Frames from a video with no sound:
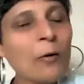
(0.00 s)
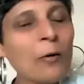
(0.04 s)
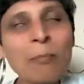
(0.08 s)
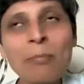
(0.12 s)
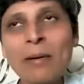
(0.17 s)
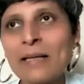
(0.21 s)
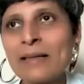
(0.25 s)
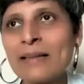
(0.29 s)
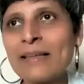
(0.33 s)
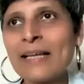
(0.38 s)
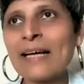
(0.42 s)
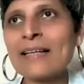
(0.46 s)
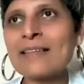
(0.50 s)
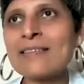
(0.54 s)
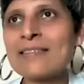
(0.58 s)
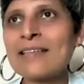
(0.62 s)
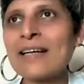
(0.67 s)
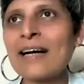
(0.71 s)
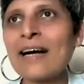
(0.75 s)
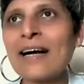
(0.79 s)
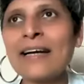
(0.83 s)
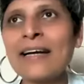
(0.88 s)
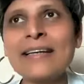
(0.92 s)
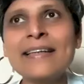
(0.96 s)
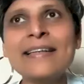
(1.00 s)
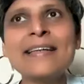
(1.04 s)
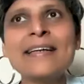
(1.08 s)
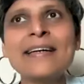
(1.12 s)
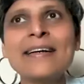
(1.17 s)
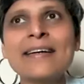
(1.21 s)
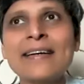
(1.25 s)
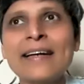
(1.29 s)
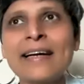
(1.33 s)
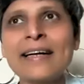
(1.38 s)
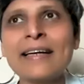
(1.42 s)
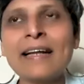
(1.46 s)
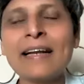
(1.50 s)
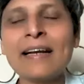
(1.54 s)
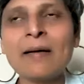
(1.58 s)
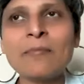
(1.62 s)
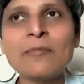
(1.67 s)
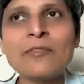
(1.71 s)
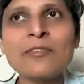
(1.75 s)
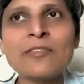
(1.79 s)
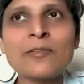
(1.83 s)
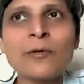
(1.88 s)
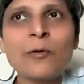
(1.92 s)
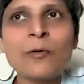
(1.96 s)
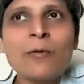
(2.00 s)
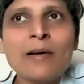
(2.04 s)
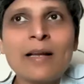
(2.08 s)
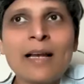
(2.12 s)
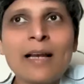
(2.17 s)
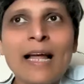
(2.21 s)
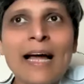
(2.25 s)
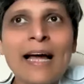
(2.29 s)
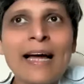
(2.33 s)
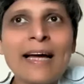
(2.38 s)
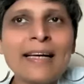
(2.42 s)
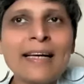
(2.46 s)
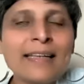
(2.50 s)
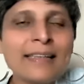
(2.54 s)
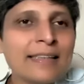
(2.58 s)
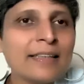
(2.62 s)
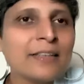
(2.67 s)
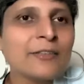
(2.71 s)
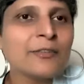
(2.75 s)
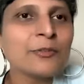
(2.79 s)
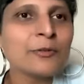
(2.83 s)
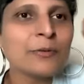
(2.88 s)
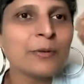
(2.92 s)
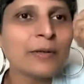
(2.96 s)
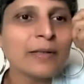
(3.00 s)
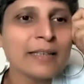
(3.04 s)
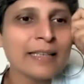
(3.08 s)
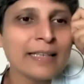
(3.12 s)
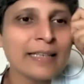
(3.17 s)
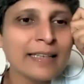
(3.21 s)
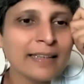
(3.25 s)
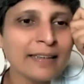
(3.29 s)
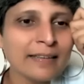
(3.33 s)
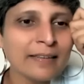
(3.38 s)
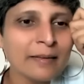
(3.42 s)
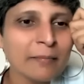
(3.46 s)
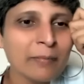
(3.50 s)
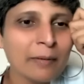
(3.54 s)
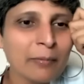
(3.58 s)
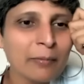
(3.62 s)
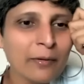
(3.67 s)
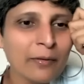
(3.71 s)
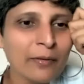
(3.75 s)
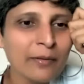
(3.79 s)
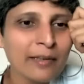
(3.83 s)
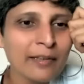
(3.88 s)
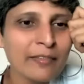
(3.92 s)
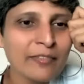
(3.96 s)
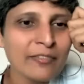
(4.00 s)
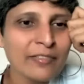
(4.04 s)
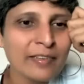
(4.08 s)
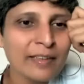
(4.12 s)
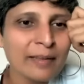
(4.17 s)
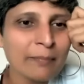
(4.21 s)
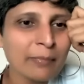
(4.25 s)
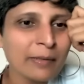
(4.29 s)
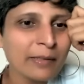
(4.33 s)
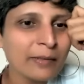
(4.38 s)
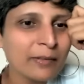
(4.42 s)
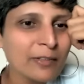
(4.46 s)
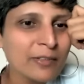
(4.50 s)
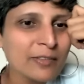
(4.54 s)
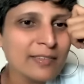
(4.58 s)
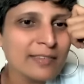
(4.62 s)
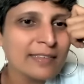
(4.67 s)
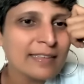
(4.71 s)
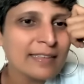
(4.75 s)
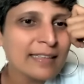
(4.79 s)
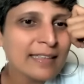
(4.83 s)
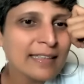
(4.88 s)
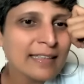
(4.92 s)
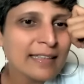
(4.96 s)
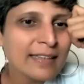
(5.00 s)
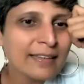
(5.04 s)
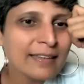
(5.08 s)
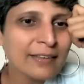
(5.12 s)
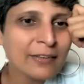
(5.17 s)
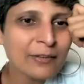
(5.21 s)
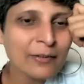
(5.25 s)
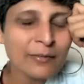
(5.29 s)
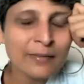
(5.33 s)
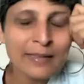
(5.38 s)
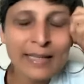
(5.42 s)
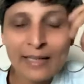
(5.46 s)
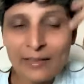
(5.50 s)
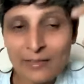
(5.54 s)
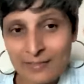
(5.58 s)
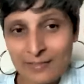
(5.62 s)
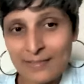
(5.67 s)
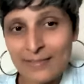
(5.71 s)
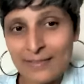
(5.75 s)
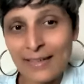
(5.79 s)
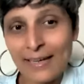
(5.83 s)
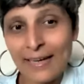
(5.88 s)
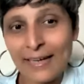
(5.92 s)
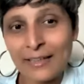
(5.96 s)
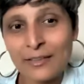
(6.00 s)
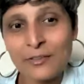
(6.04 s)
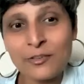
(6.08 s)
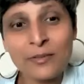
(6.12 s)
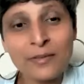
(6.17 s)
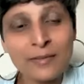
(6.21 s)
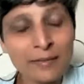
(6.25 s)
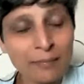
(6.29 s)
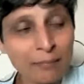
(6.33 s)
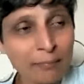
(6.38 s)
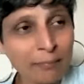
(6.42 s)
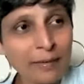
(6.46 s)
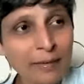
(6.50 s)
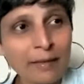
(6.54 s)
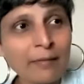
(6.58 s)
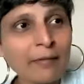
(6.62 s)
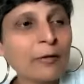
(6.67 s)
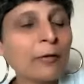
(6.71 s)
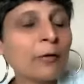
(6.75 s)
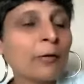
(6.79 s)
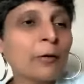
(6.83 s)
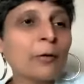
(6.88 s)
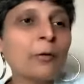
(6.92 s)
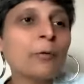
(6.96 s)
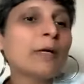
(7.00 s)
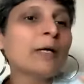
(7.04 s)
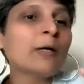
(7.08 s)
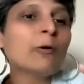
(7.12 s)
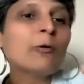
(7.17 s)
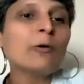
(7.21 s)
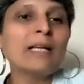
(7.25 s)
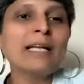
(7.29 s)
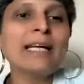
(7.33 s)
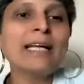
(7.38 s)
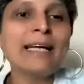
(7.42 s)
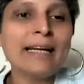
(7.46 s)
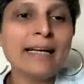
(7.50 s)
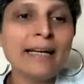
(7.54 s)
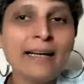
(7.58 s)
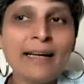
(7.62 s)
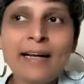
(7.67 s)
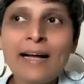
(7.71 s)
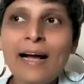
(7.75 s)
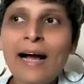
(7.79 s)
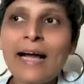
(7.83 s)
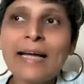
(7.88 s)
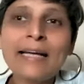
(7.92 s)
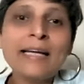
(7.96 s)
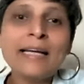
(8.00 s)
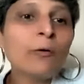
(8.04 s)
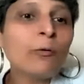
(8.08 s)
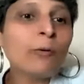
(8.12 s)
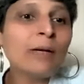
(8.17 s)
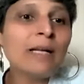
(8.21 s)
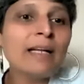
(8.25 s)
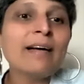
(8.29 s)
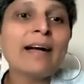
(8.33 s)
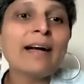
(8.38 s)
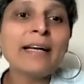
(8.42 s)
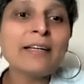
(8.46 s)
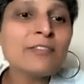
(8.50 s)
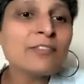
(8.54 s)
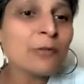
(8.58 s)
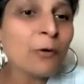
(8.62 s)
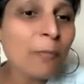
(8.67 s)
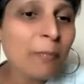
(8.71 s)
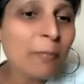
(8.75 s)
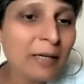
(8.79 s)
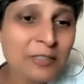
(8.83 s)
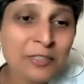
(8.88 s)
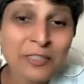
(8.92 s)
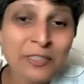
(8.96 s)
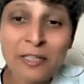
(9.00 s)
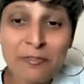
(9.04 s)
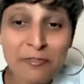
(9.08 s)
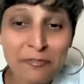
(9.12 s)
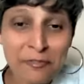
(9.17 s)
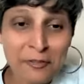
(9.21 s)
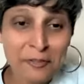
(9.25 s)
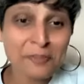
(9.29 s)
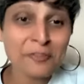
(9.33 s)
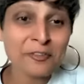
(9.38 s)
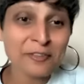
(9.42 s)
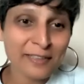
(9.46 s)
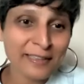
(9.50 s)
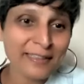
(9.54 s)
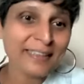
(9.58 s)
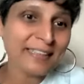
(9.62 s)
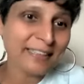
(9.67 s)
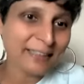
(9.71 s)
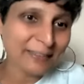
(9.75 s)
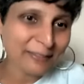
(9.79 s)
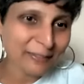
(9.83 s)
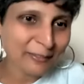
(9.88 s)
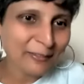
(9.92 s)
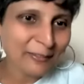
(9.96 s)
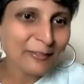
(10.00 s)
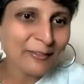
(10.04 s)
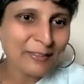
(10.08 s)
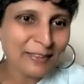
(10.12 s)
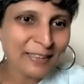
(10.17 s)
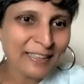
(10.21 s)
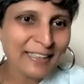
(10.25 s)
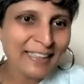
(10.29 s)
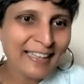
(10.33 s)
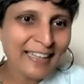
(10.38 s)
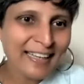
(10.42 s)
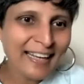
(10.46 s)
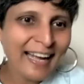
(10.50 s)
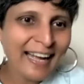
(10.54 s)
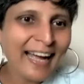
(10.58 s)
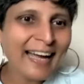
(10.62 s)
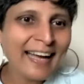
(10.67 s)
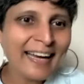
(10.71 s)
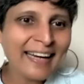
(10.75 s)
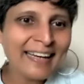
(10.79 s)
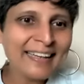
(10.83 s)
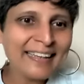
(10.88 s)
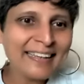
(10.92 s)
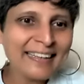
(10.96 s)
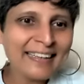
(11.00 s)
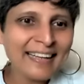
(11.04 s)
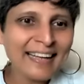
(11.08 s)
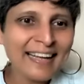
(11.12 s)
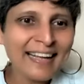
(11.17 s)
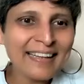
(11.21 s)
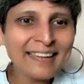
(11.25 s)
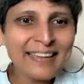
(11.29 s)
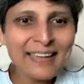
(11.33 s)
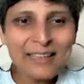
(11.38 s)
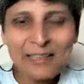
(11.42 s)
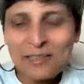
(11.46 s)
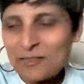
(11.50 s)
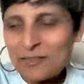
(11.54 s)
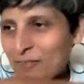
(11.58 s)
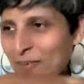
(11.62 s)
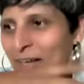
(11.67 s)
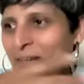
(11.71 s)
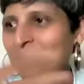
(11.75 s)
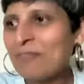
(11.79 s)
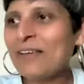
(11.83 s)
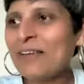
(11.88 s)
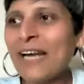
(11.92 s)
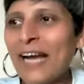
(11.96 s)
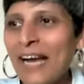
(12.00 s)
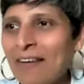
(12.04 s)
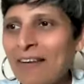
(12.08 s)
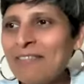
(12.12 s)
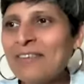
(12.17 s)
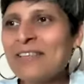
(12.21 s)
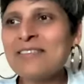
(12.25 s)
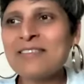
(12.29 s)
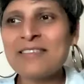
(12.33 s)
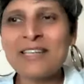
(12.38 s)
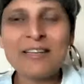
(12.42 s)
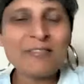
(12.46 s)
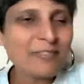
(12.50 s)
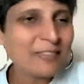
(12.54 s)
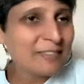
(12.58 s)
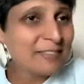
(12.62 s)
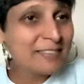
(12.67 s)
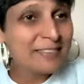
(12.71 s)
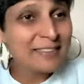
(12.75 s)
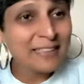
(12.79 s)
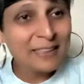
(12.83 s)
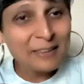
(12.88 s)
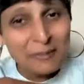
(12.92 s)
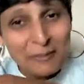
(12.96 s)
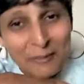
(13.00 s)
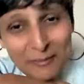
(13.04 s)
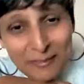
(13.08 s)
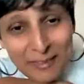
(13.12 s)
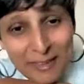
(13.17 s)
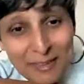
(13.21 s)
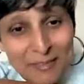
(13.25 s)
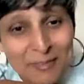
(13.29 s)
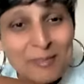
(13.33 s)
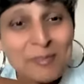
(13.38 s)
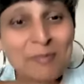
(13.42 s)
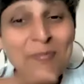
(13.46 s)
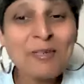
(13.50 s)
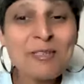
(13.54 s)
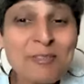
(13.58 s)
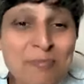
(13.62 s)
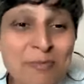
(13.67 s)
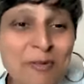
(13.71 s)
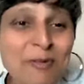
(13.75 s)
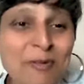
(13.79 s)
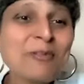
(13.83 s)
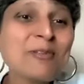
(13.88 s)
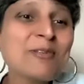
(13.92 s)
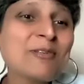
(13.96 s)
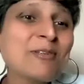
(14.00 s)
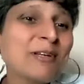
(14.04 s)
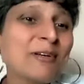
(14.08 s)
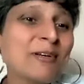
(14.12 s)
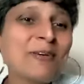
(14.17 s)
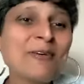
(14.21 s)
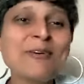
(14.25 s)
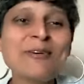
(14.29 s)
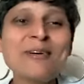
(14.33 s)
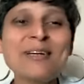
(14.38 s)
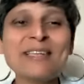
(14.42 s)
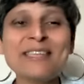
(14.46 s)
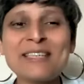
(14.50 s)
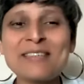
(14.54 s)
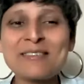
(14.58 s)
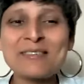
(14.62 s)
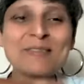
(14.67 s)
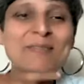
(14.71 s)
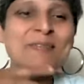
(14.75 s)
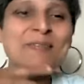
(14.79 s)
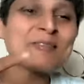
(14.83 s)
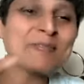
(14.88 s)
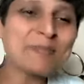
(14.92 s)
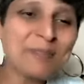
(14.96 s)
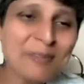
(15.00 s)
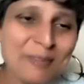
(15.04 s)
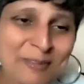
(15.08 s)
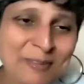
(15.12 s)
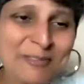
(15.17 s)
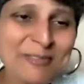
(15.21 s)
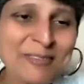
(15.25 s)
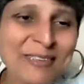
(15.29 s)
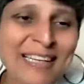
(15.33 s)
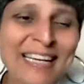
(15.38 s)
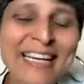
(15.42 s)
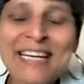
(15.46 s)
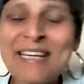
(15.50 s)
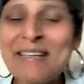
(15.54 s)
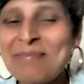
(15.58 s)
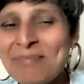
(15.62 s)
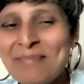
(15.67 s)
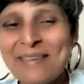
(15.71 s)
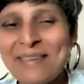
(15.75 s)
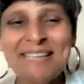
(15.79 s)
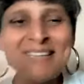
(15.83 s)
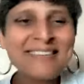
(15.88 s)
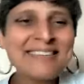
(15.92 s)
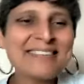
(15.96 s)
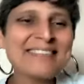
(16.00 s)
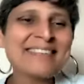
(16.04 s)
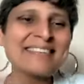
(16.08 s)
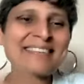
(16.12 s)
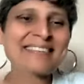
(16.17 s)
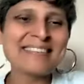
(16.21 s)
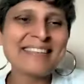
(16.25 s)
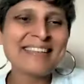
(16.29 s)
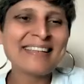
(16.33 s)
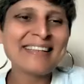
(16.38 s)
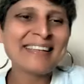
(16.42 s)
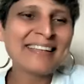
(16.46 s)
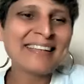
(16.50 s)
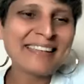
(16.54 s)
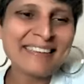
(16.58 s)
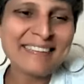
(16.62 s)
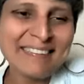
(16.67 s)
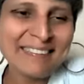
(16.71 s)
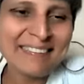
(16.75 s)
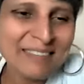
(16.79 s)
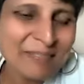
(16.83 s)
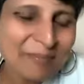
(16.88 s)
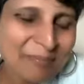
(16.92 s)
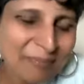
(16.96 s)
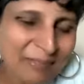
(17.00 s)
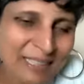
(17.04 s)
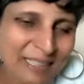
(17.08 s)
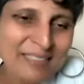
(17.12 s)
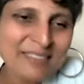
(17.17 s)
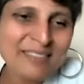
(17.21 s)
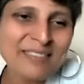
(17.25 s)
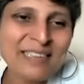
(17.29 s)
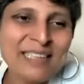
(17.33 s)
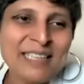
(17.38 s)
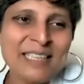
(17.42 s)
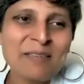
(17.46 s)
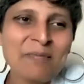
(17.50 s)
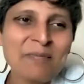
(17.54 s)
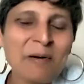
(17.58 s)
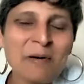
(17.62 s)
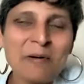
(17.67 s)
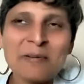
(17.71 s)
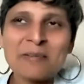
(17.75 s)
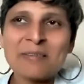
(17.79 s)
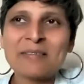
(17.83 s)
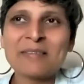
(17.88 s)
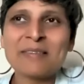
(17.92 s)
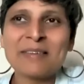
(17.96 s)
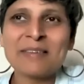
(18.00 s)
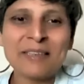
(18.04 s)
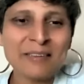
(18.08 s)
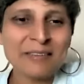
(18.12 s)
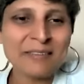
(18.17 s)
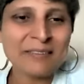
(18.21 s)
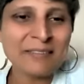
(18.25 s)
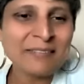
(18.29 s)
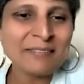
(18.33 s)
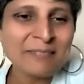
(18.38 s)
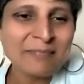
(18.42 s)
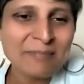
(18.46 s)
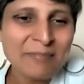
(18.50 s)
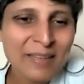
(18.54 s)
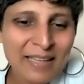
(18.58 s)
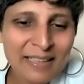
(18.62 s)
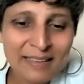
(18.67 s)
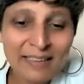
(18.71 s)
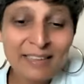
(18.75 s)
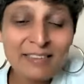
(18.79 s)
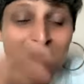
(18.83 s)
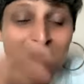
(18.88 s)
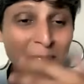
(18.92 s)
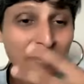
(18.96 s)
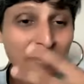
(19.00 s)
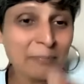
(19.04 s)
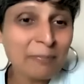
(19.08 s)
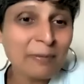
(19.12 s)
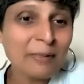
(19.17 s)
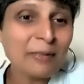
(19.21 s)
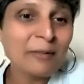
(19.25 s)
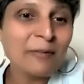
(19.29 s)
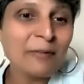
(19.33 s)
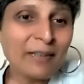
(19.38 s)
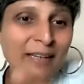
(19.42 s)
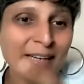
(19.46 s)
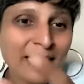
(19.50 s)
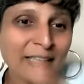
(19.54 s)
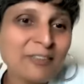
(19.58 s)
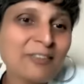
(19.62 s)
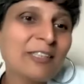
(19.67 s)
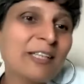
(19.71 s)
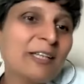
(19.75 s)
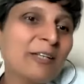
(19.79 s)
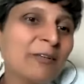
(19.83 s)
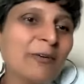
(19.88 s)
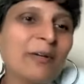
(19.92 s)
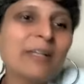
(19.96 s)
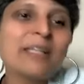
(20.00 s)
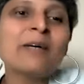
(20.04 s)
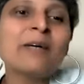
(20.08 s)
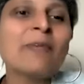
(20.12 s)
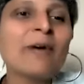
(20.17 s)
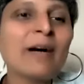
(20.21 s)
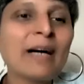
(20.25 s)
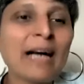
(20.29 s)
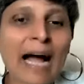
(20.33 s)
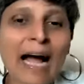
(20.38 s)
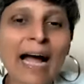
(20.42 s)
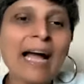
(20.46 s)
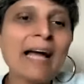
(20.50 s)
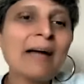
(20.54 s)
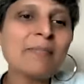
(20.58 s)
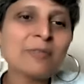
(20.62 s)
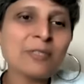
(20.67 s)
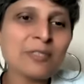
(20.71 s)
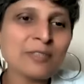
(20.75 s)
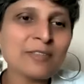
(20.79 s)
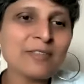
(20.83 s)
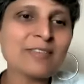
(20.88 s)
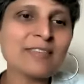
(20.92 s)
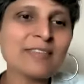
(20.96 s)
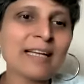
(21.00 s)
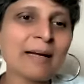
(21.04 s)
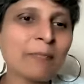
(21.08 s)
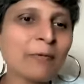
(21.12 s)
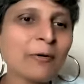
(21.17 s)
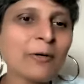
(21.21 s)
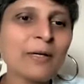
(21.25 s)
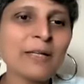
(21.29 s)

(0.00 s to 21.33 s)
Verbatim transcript: no, but that's the idea, right? And I'm so glad that you are reading the bibliography because you know that's the actual you, you can only I can only write so much, unfortunately, you know. And and that is why we have these references that no, oh, there's so much more to know and there's so much more to read. Please, you know, please read about, you know, these people who are actually doing the work. I am just, I'm